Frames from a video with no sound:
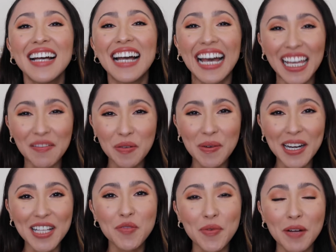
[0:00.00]
Hey everyone,
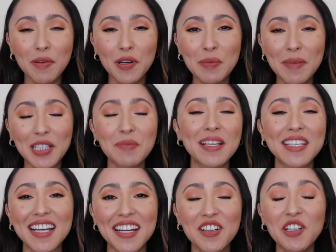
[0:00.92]
it's Rita. Welcome back to my
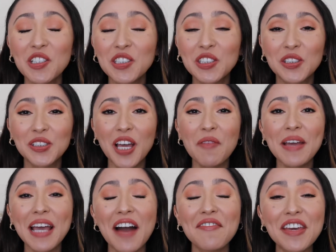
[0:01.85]
channel. So today we
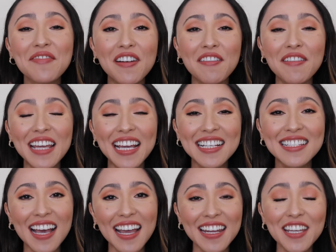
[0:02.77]
have a very
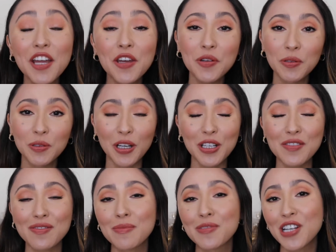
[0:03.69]
exciting new launch
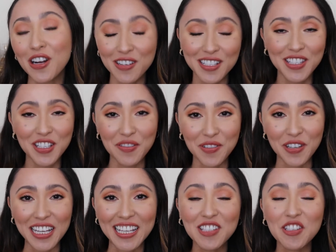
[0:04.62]
from
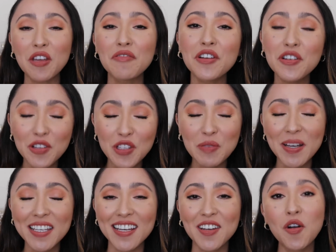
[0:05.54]
Tilbury. So if you're new to my
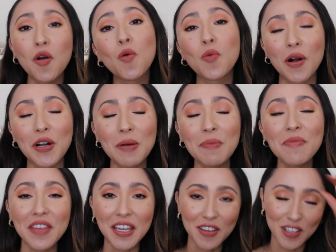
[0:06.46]
channel, welcome.
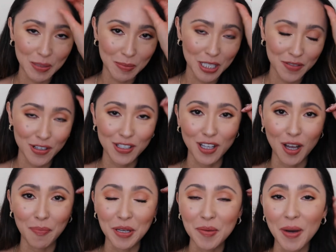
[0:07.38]
Thank you so much for
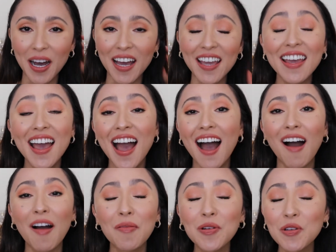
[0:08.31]
stopping by.
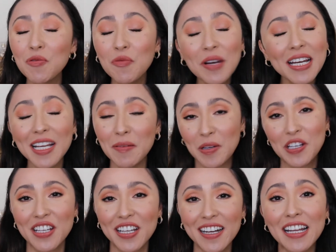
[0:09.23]
I would really
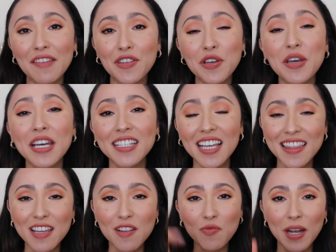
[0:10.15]
appreciate it if you hit
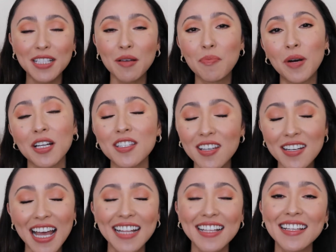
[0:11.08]
the red button
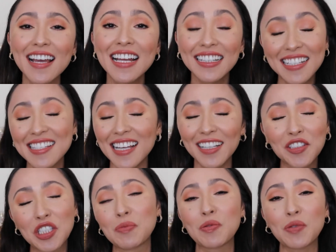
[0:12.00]
and decide to
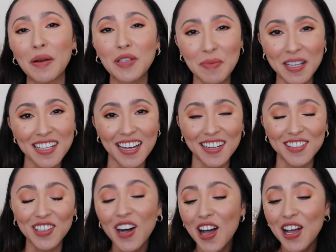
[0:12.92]
subscribe to my
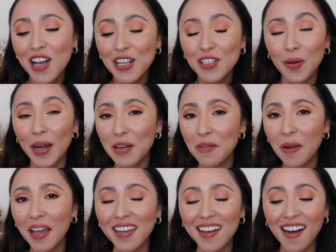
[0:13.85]
channel. So
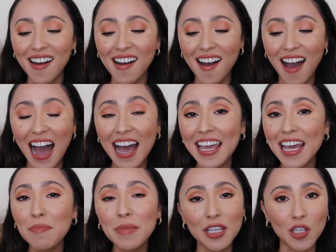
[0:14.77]
anyway,
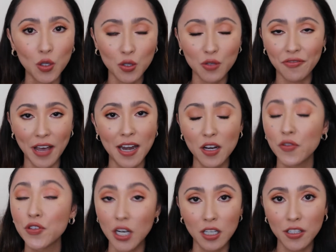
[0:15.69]
I am a huge fan of
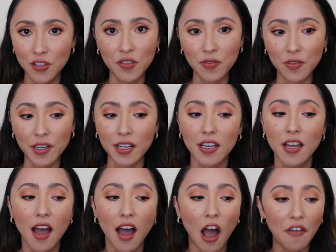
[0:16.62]
Tilbury.
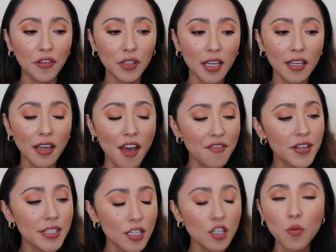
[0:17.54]
I feel like every
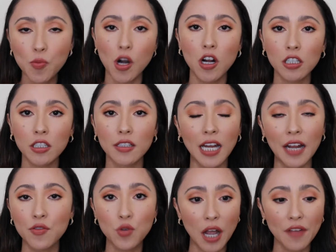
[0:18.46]
single product that
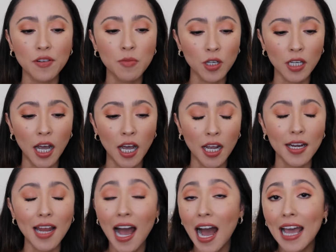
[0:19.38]
I've tried from her line,
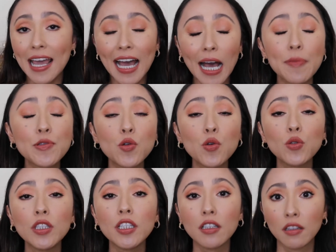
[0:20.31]
I
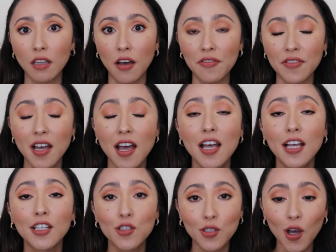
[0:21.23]
absolutely love.
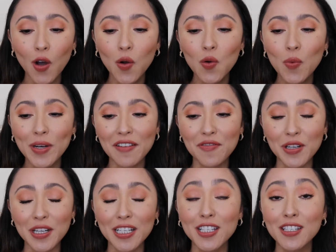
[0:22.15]
So whenever
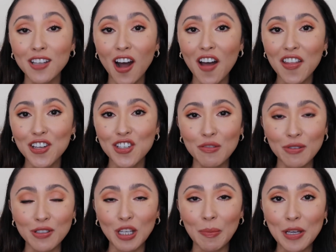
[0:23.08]
I saw that she
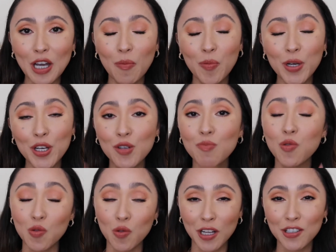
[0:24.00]
was coming up with new
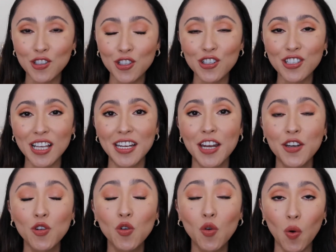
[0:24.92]
bronzers and a
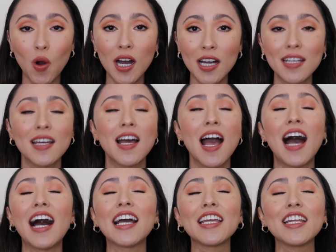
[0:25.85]
new quad,
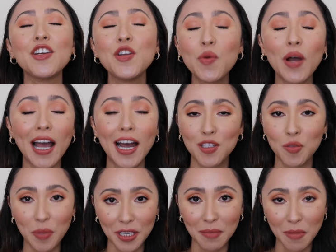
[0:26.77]
I knew I had to
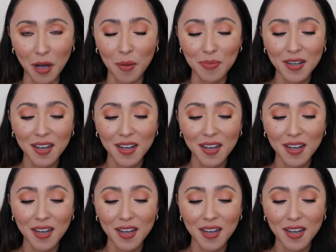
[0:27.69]
pick them up.